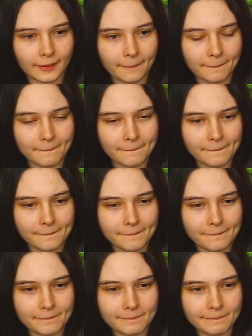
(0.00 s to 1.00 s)

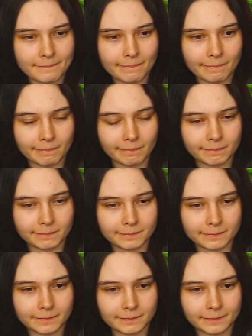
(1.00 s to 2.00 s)

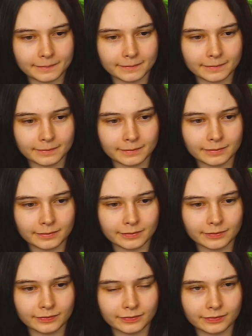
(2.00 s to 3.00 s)

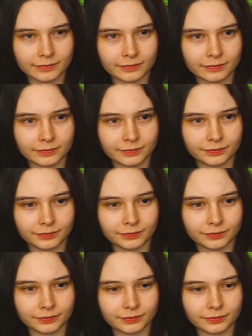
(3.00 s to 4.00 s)

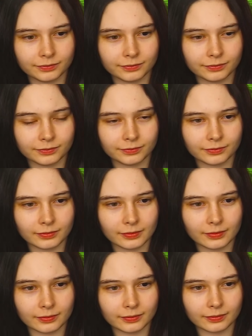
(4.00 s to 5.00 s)

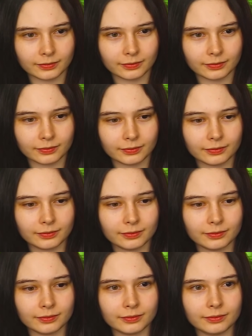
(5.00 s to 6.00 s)

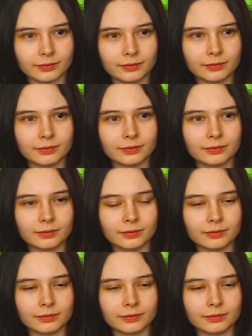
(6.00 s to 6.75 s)
[no speech]